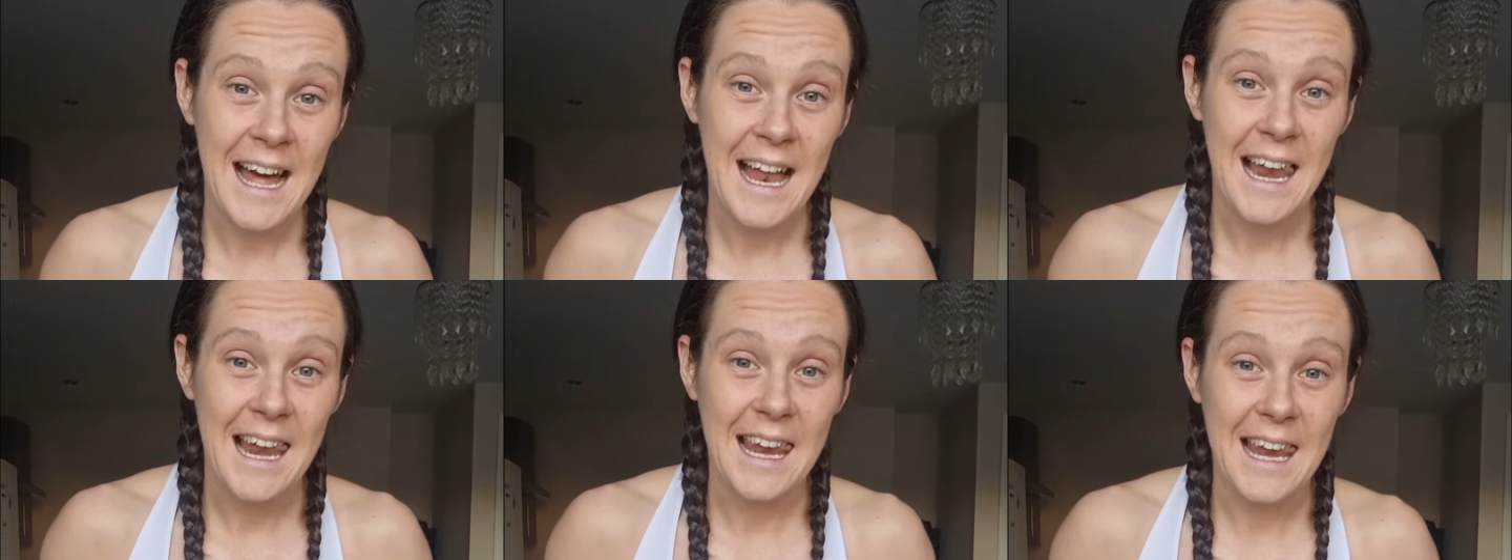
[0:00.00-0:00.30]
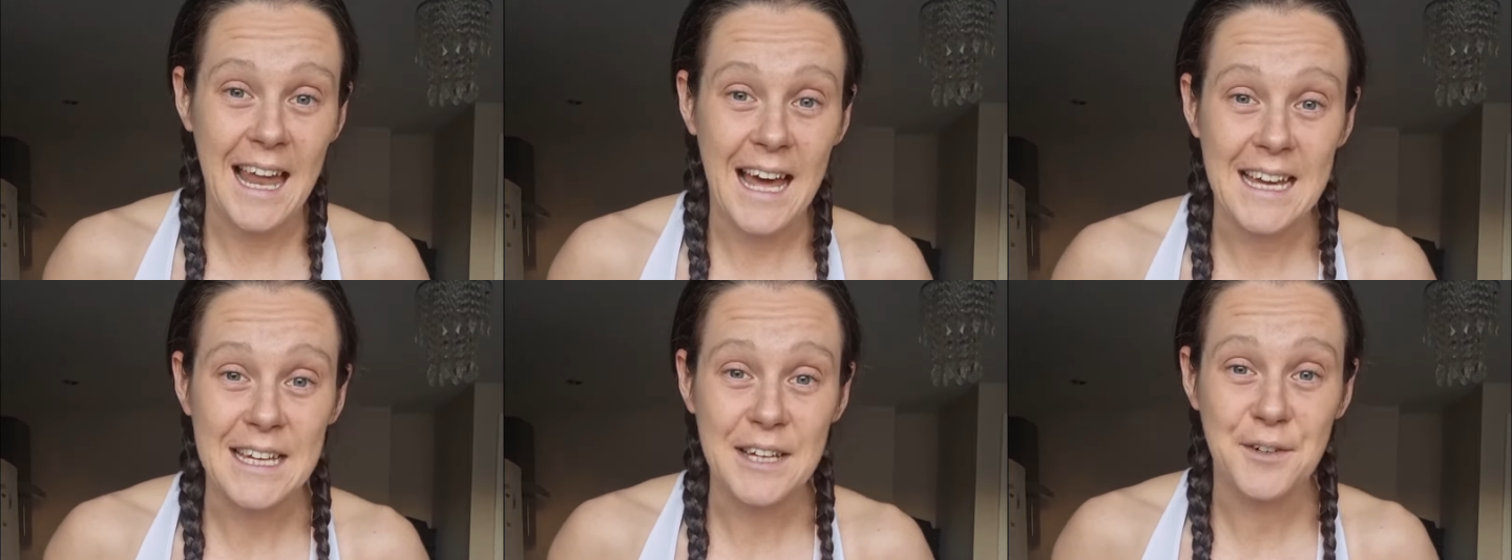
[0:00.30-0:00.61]

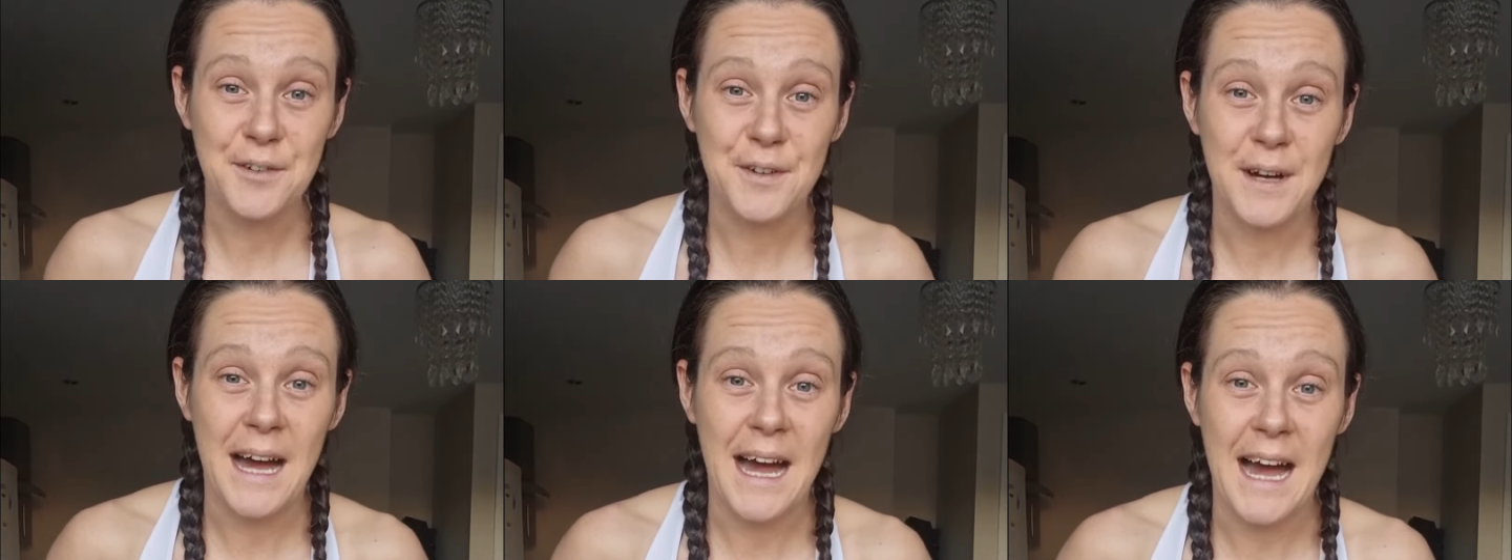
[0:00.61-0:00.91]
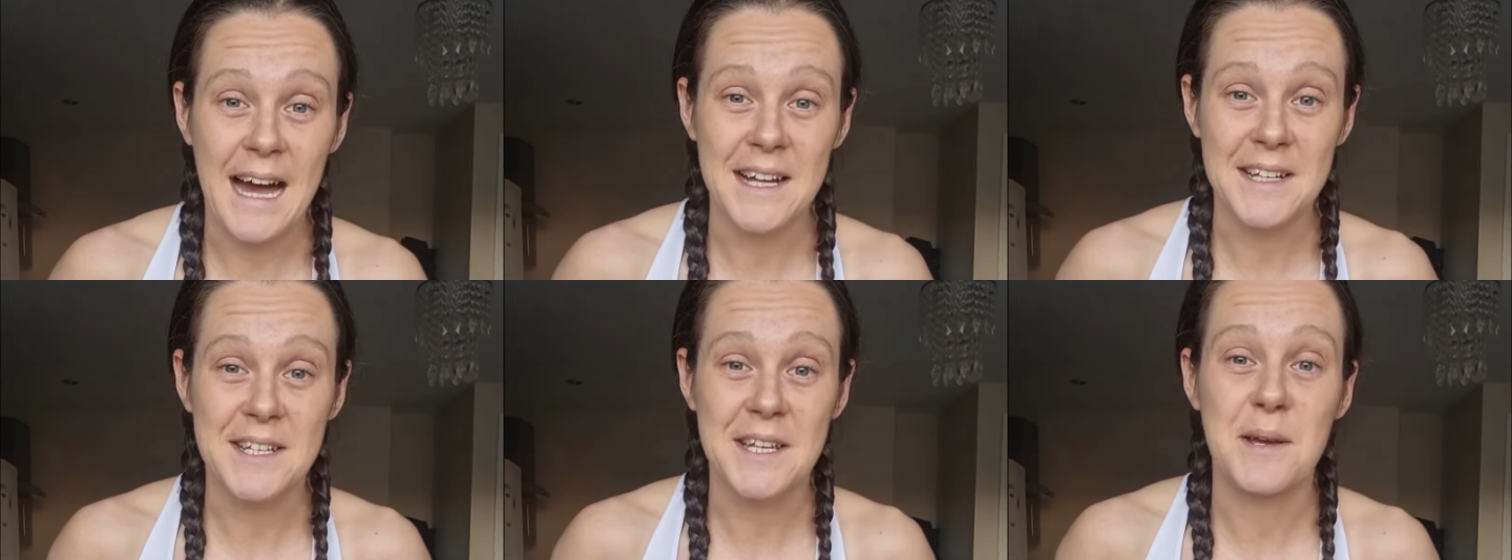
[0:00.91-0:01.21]
life
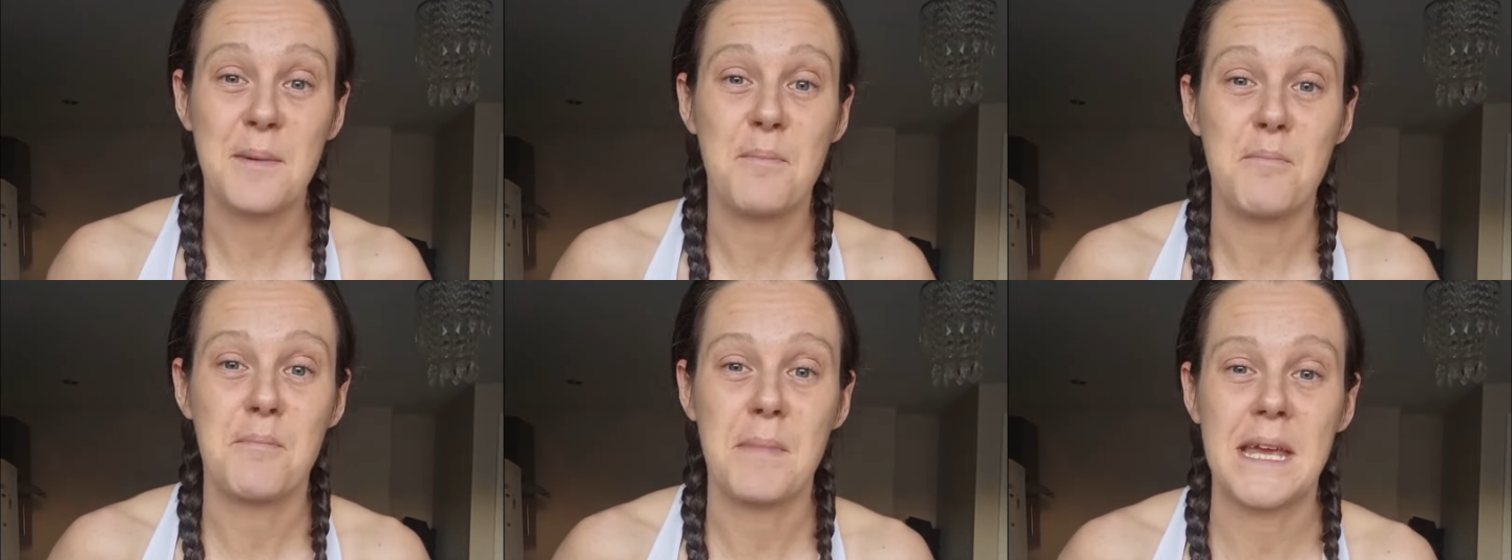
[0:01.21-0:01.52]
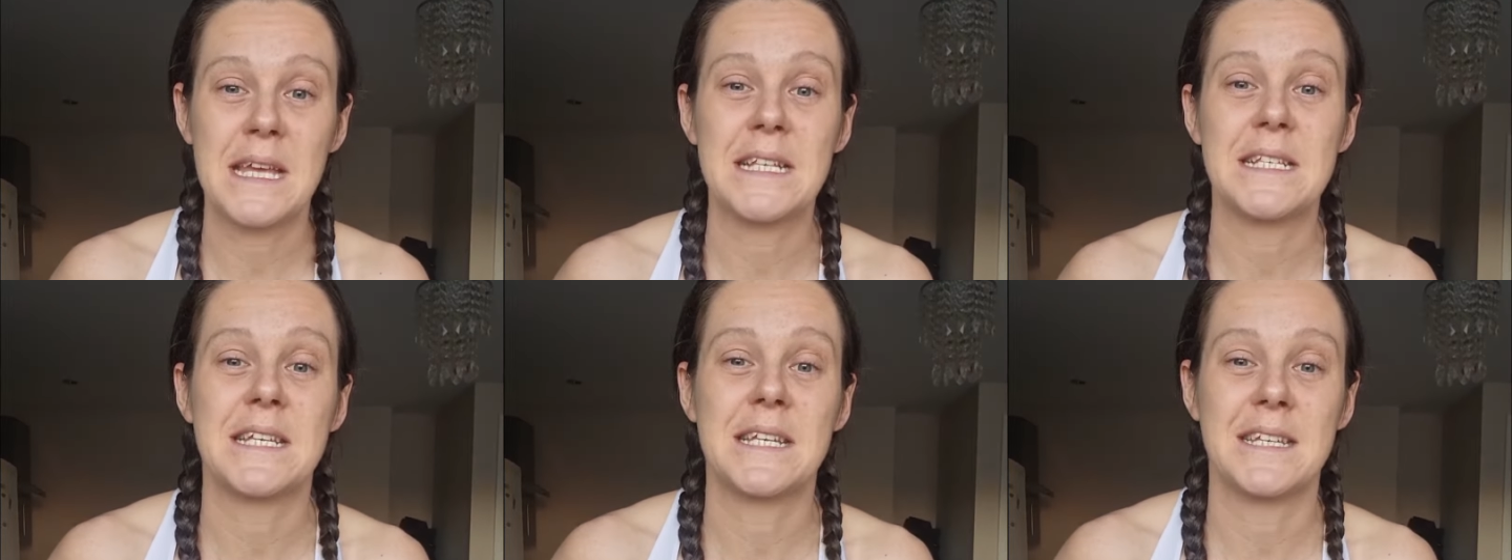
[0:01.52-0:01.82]
at
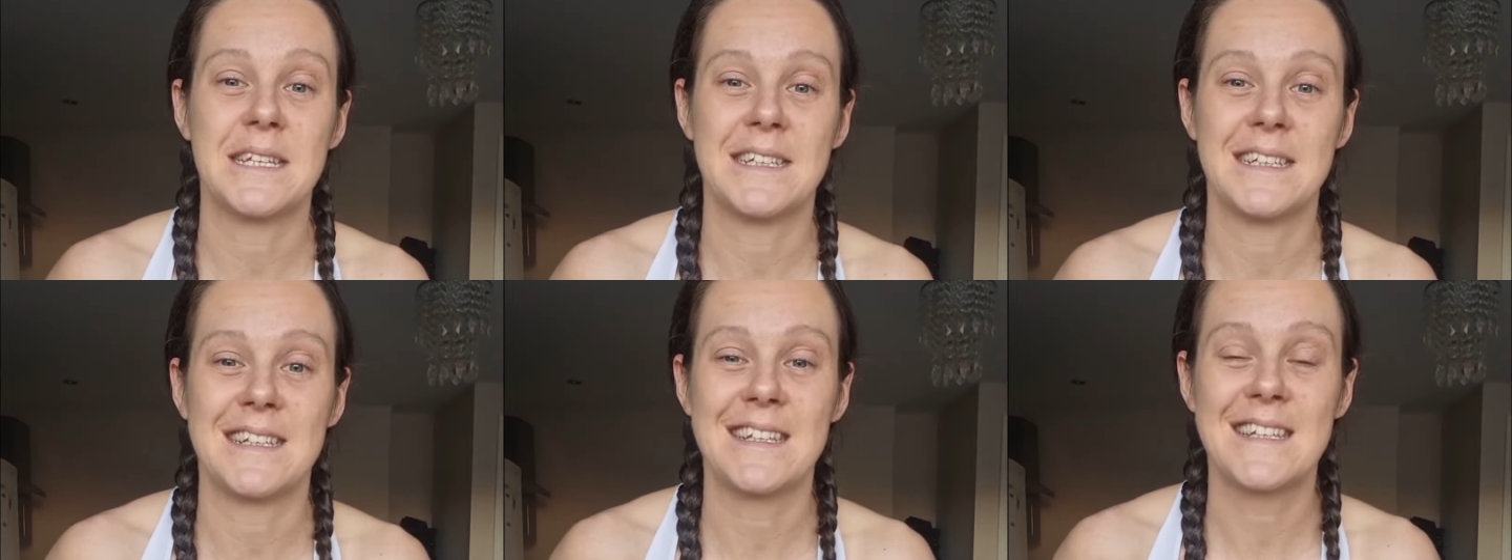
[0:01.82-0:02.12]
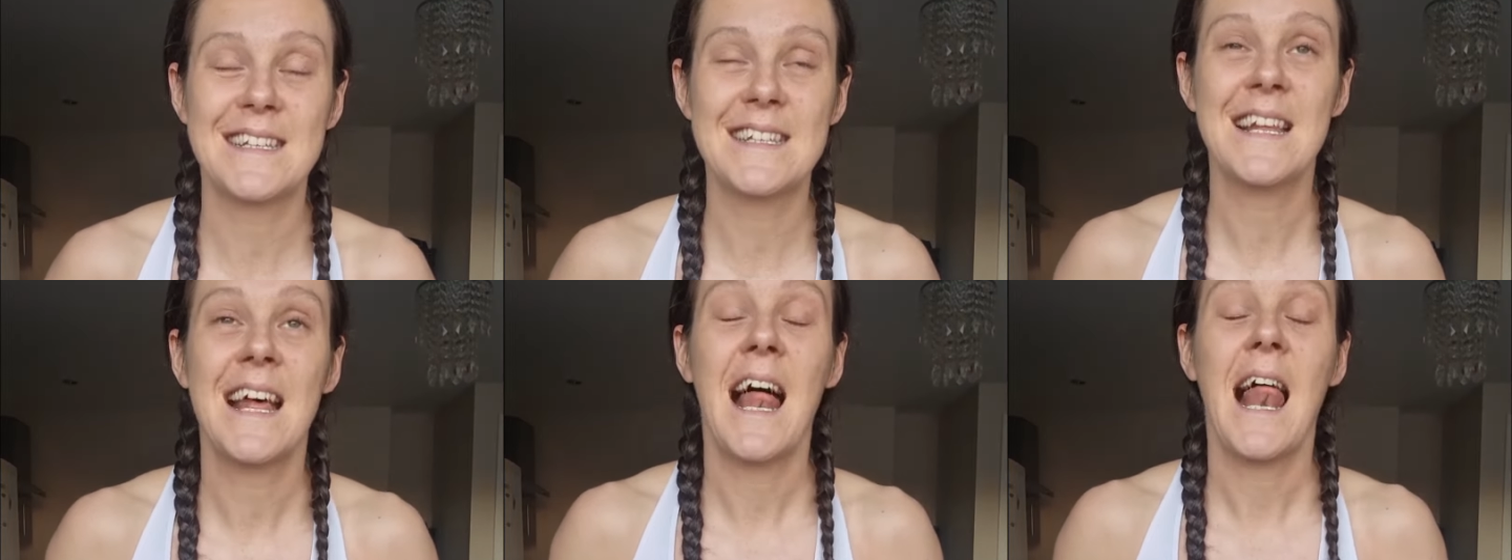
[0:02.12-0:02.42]
maintenance,